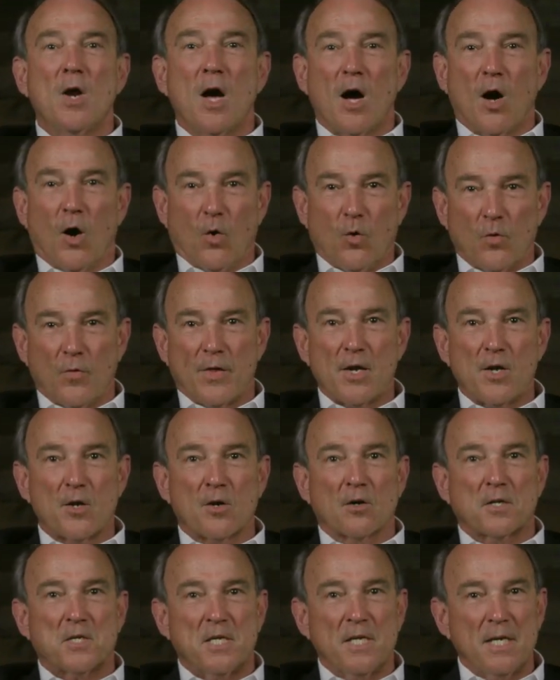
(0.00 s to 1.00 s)
know that
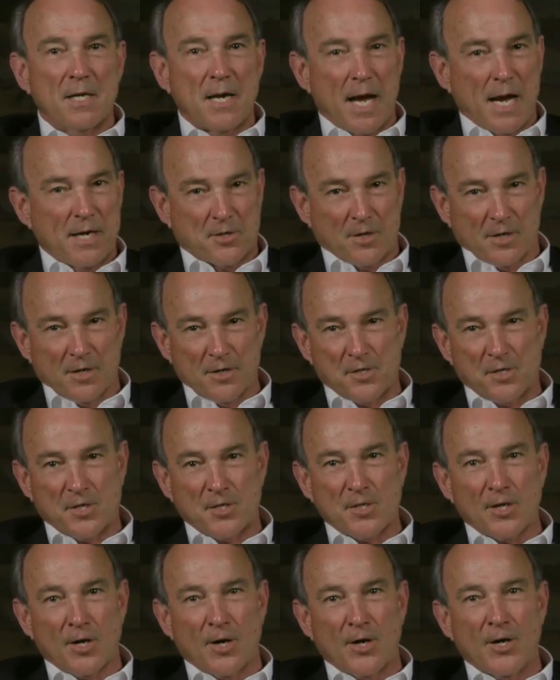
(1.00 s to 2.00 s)
your
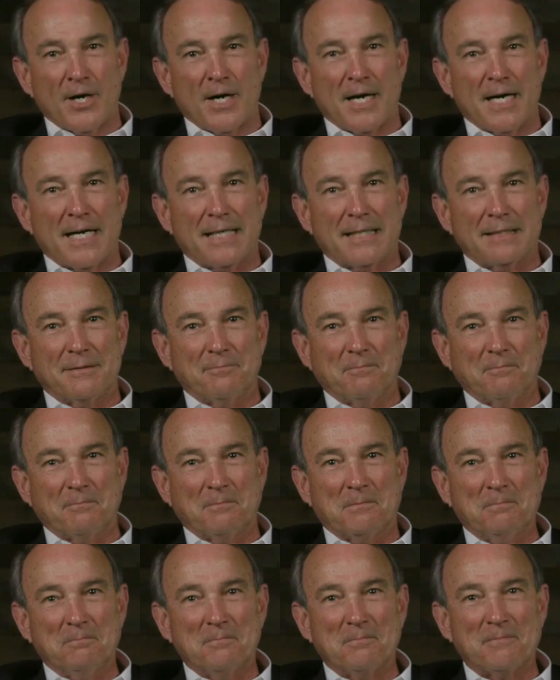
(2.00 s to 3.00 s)
teenagers,
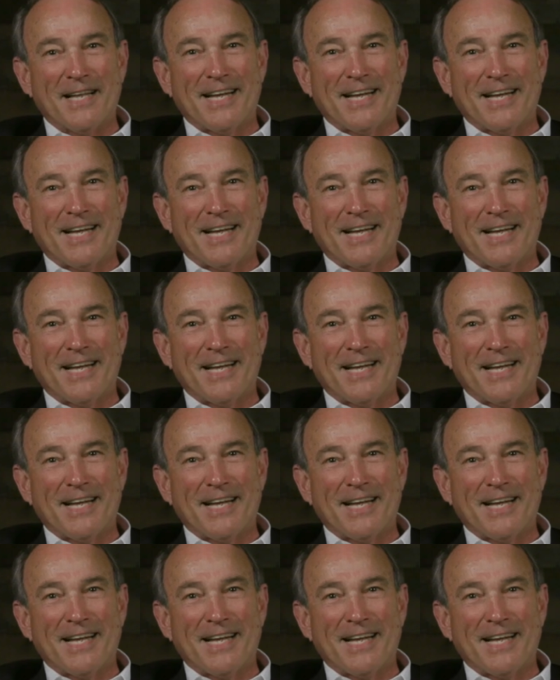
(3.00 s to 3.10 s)
um,